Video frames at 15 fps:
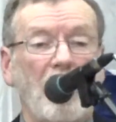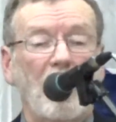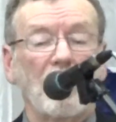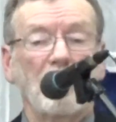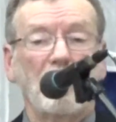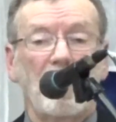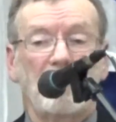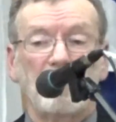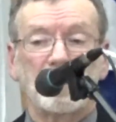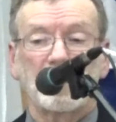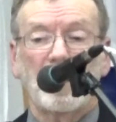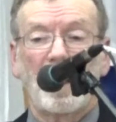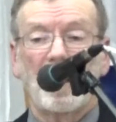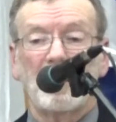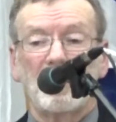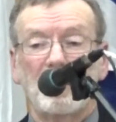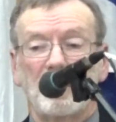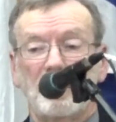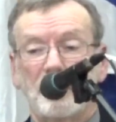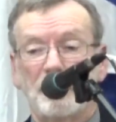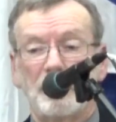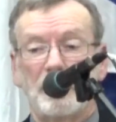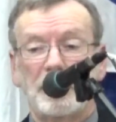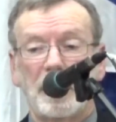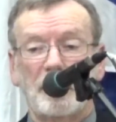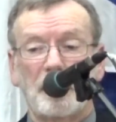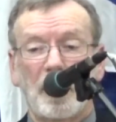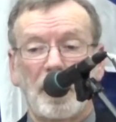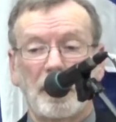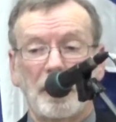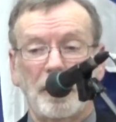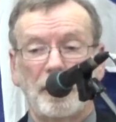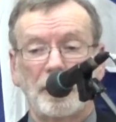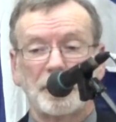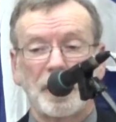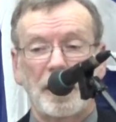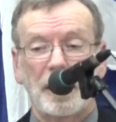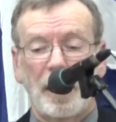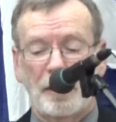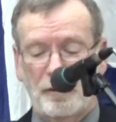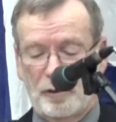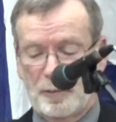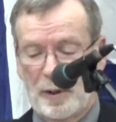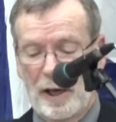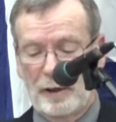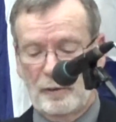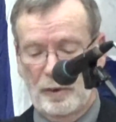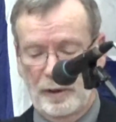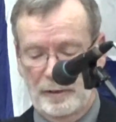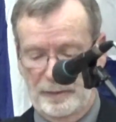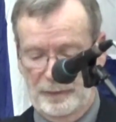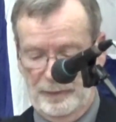all the way from Scotland to take part in our St. Andrew's banquet.